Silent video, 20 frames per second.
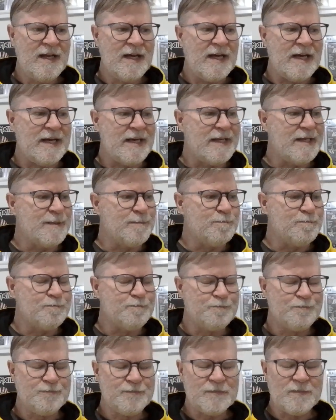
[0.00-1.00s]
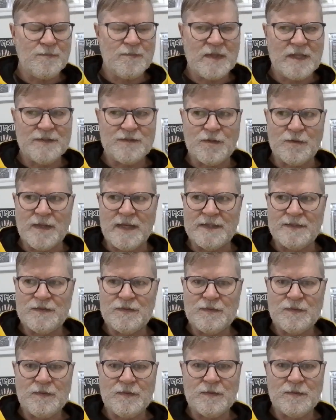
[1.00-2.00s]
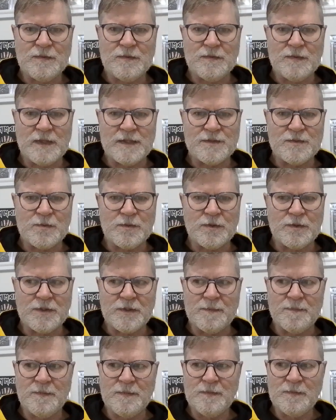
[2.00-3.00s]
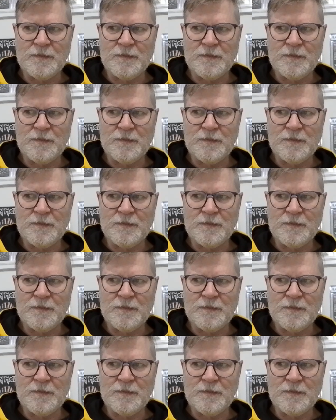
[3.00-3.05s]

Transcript: So that's really